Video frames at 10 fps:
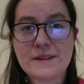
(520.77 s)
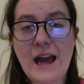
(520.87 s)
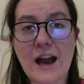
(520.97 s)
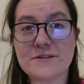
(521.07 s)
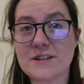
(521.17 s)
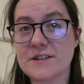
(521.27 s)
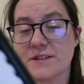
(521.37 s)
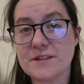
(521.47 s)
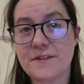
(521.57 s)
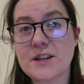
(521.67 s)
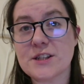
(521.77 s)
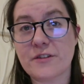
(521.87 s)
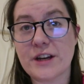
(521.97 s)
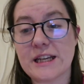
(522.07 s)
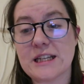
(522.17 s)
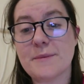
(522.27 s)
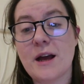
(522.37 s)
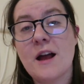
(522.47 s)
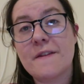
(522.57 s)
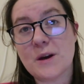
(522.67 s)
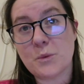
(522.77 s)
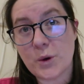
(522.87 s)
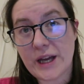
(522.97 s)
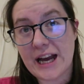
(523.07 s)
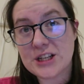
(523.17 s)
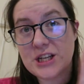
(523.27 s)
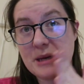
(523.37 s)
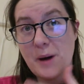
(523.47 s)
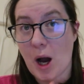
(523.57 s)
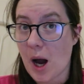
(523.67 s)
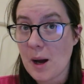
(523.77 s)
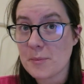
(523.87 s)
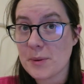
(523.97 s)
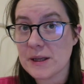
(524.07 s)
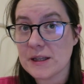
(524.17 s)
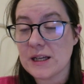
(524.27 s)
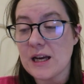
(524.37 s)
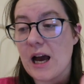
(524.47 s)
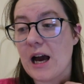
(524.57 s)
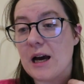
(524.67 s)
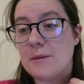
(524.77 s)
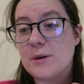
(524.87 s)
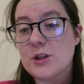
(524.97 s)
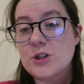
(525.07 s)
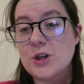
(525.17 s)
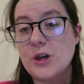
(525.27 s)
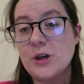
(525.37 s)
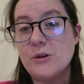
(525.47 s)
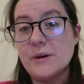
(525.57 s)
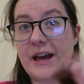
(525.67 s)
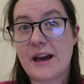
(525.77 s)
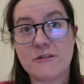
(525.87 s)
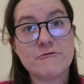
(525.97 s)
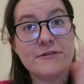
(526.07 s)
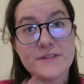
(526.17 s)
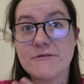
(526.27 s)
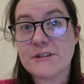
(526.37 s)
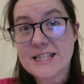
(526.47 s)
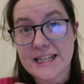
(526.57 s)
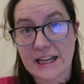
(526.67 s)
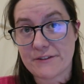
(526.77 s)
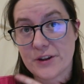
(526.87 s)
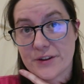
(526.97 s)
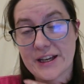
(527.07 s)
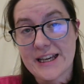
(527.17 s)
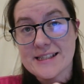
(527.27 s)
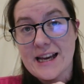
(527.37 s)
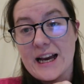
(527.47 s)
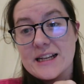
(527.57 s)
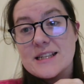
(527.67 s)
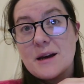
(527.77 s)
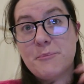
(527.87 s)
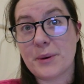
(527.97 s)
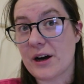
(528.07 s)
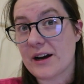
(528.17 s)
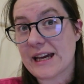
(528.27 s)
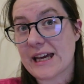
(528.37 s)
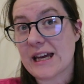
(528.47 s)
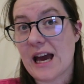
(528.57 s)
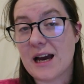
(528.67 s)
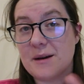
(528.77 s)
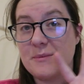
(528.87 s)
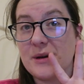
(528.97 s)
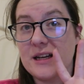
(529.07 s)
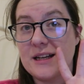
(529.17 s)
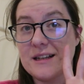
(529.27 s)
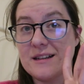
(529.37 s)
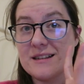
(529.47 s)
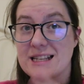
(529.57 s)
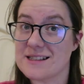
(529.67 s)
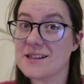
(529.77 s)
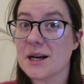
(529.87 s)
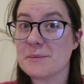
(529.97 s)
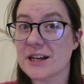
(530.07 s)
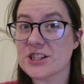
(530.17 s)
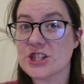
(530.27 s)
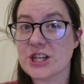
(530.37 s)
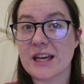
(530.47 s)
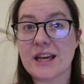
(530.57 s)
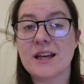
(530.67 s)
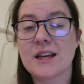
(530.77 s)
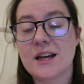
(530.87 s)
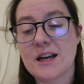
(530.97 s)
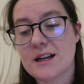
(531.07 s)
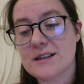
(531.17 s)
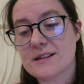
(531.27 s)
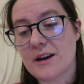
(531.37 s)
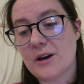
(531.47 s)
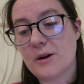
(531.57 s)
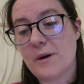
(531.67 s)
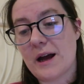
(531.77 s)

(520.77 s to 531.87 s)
I've devised a curriculum that will catch him up to the reading level that he's at by this time next year. So